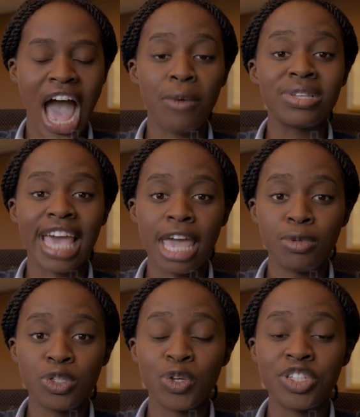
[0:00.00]
I was
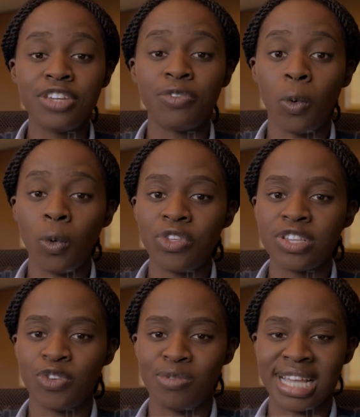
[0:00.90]
able to achieve all
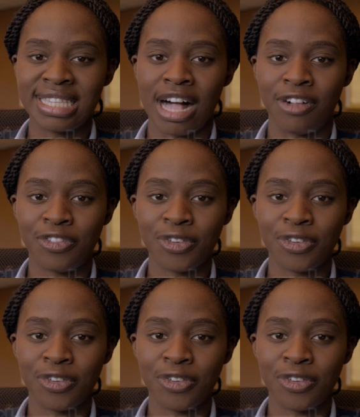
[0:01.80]
this for myself.